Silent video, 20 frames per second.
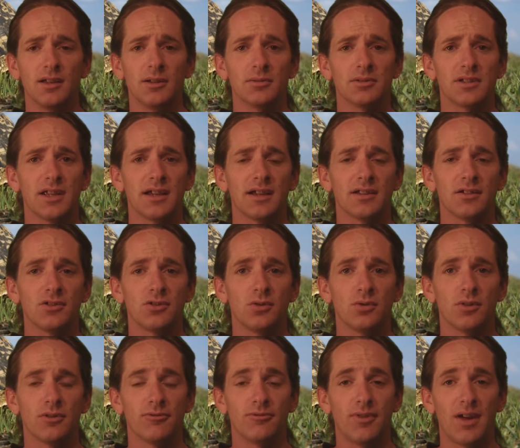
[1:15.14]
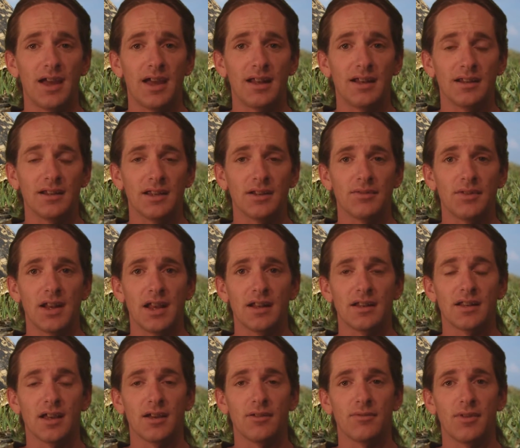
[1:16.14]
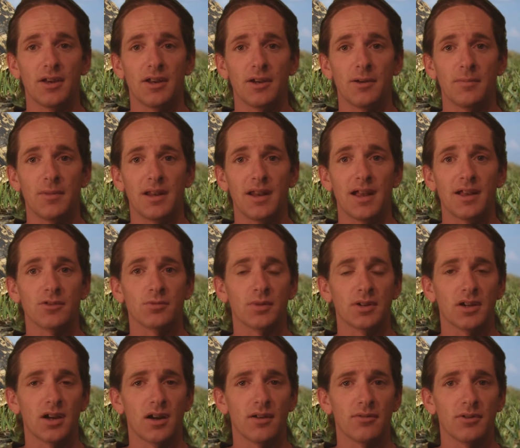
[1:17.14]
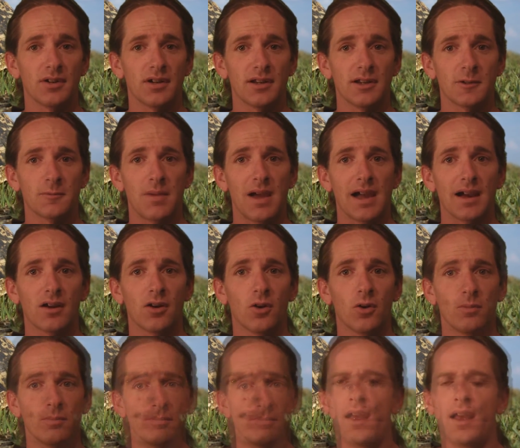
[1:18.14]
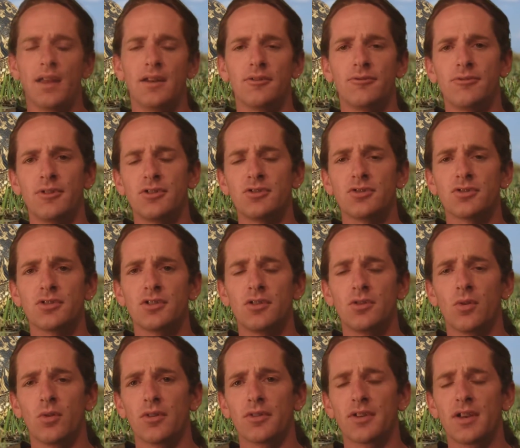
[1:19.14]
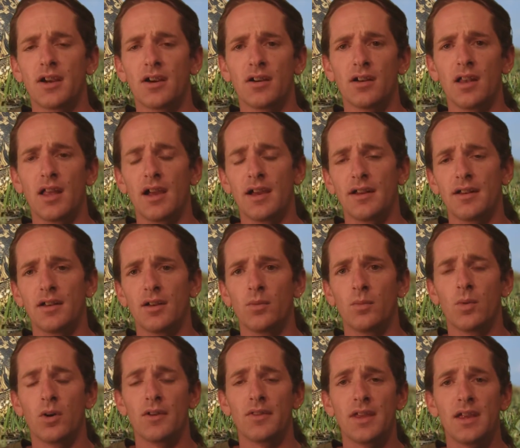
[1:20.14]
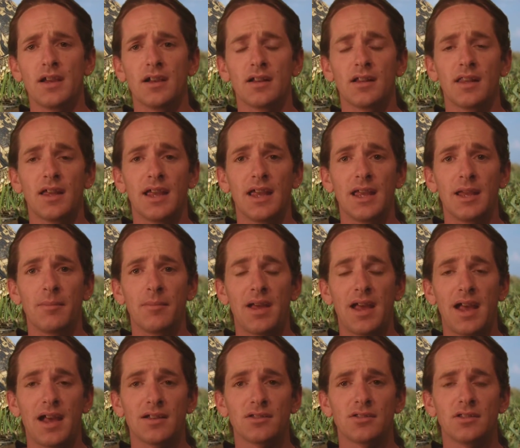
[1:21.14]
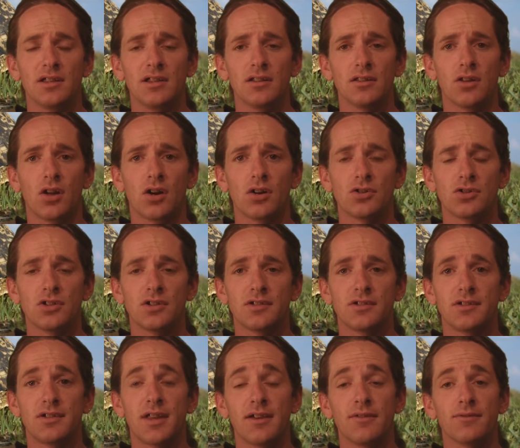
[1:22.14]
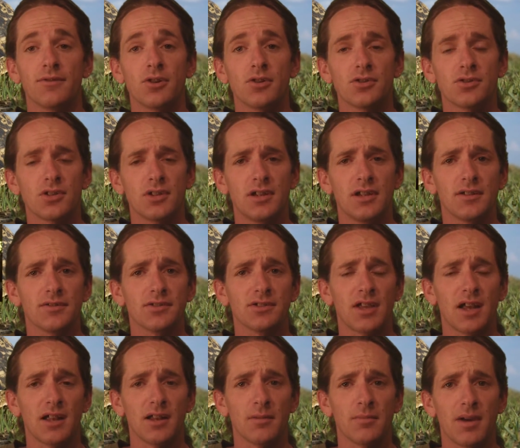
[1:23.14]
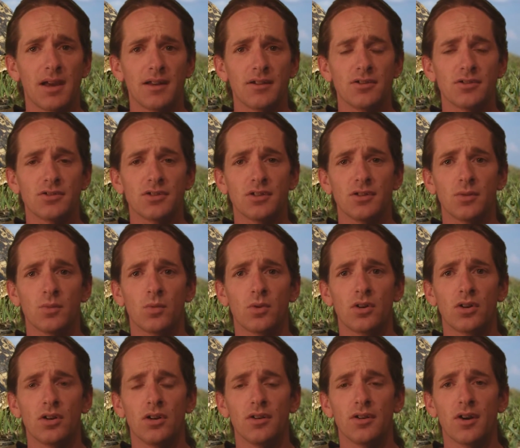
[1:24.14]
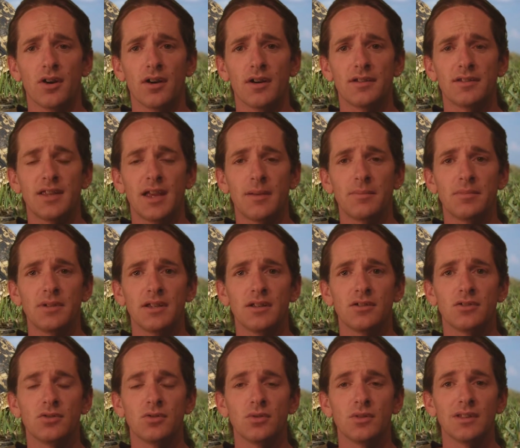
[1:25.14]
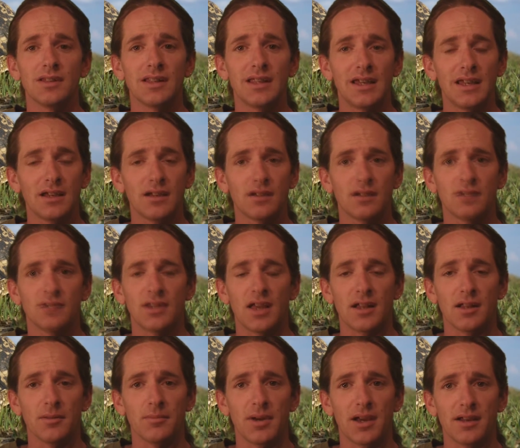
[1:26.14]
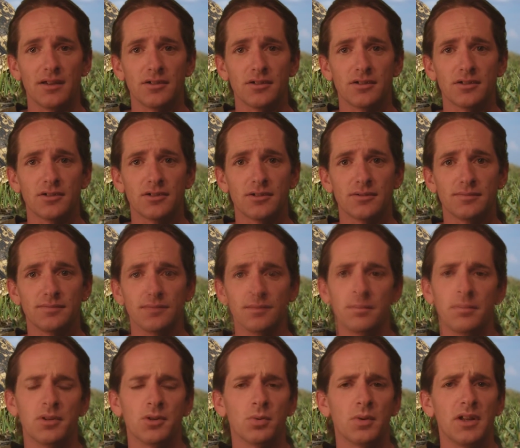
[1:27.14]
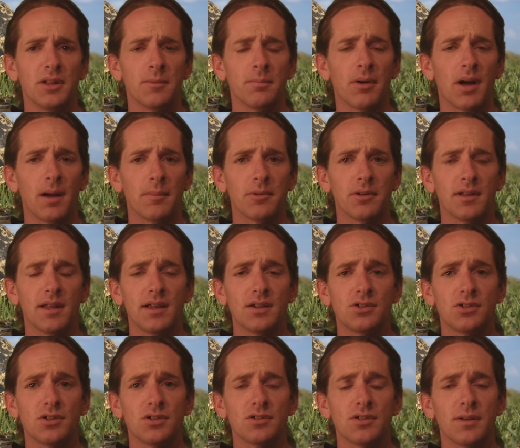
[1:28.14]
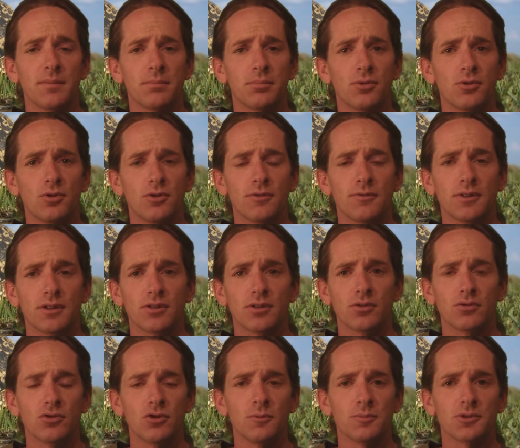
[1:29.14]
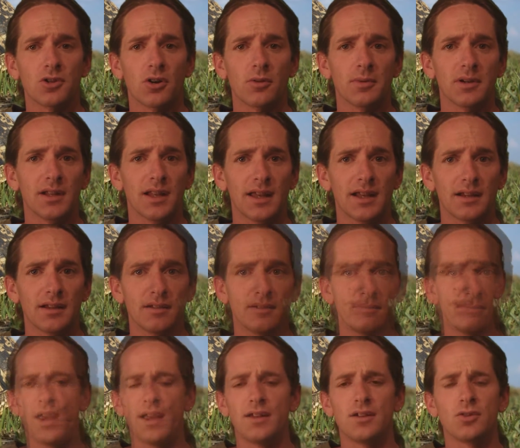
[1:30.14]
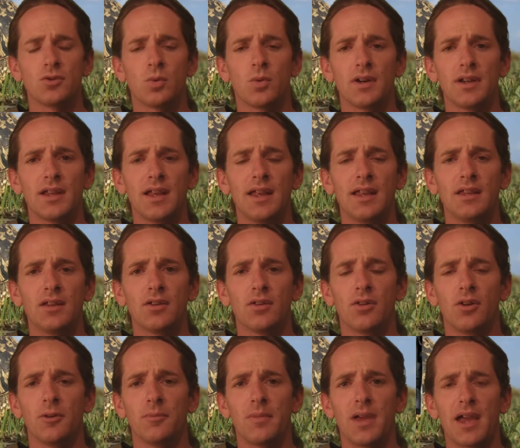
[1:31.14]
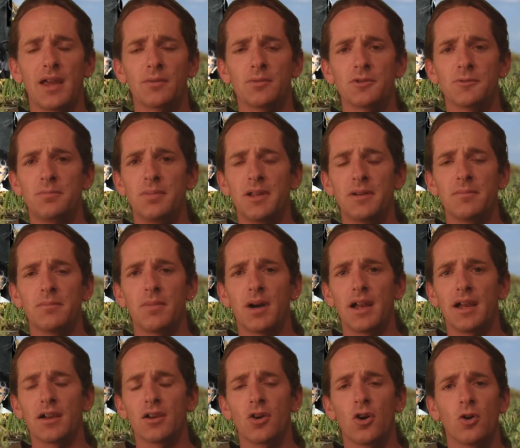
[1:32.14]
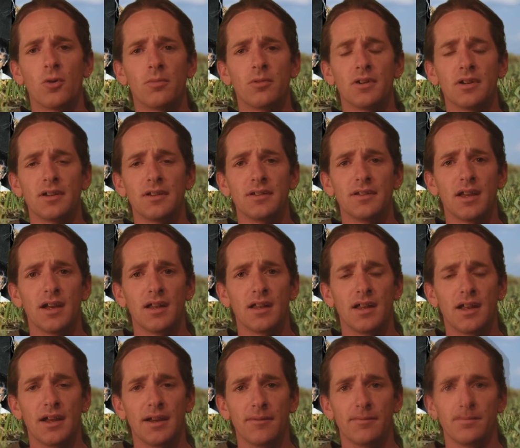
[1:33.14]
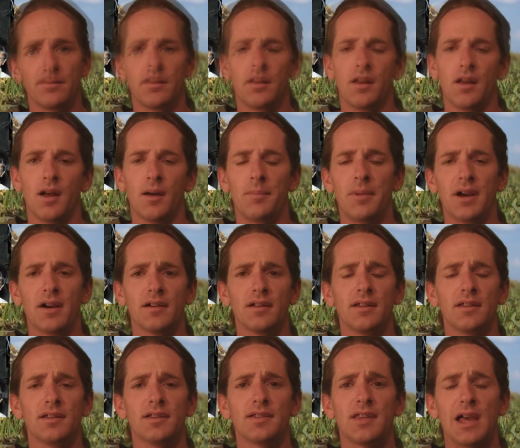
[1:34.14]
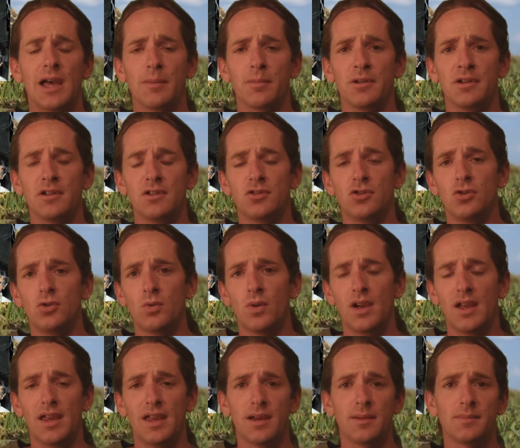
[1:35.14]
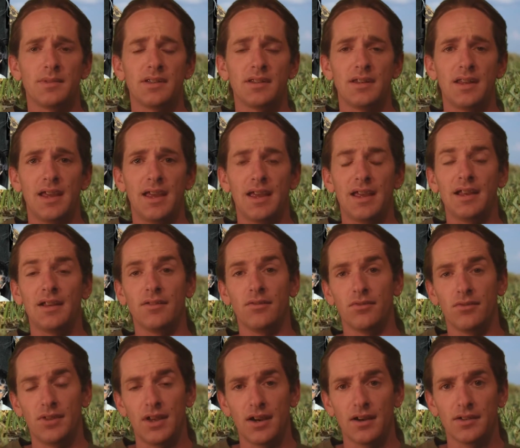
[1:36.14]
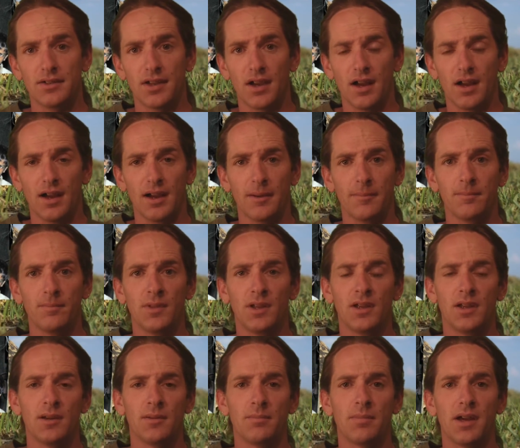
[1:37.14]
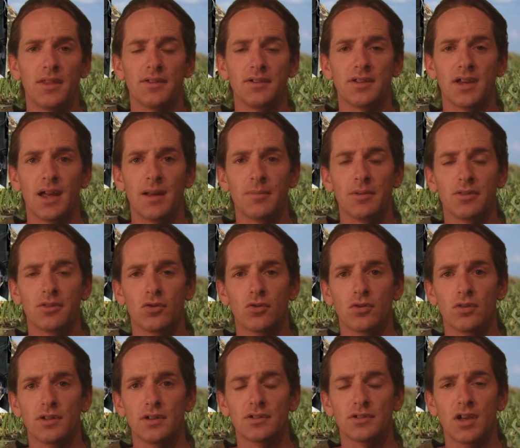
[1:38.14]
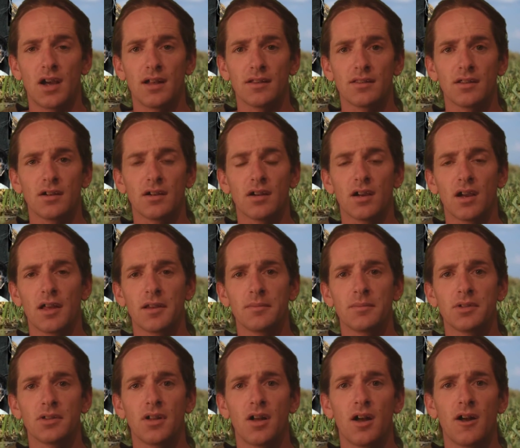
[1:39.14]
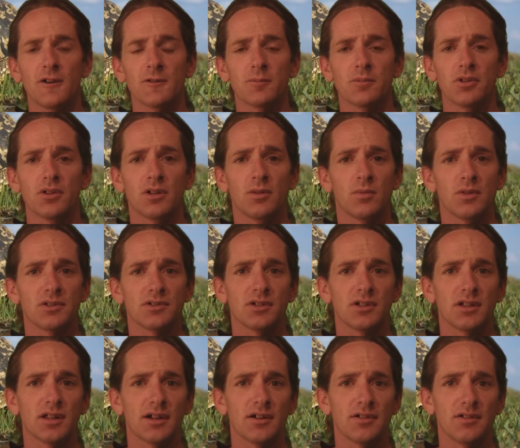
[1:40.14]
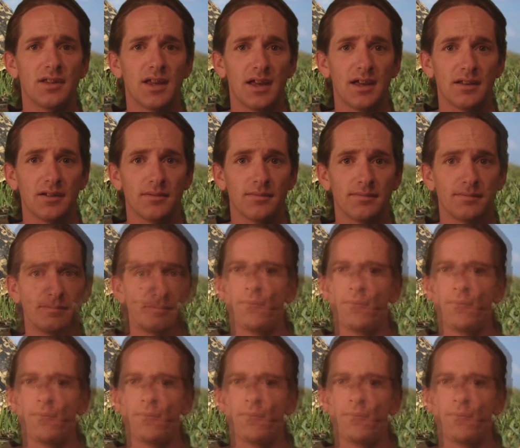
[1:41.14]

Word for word: He was taken to a vet and given anti-venom and has recovered and is back home. And officials in North Carolina, where they claim has the largest diversity of salamanders in the world, are attempting to link salamanders between the populations and prove that the groups are related. And a 28-year-old man was bitten by a cobra in Delhi. Apparently this happened at 2 a.m. today, their time. By the time authorities got there and got him to the hospital, he was declared dead.